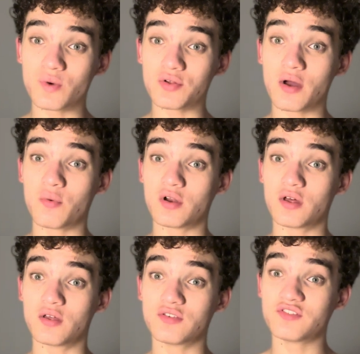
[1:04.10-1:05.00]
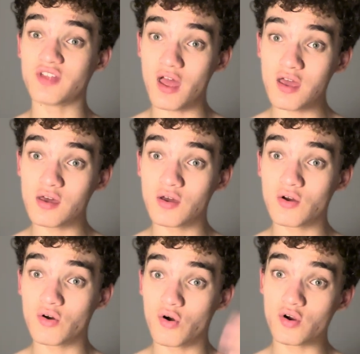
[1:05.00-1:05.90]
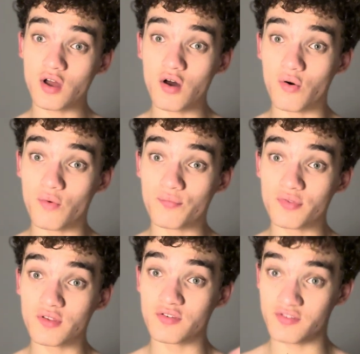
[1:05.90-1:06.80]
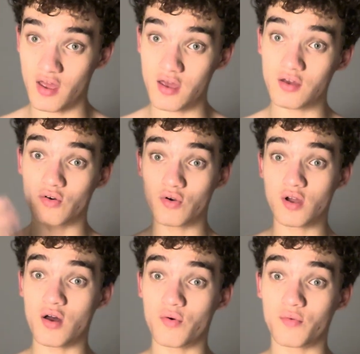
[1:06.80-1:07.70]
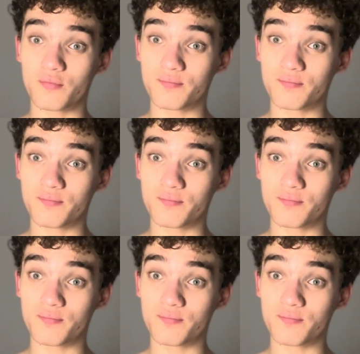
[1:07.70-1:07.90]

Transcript: whether I want to stay or go. Stay or go.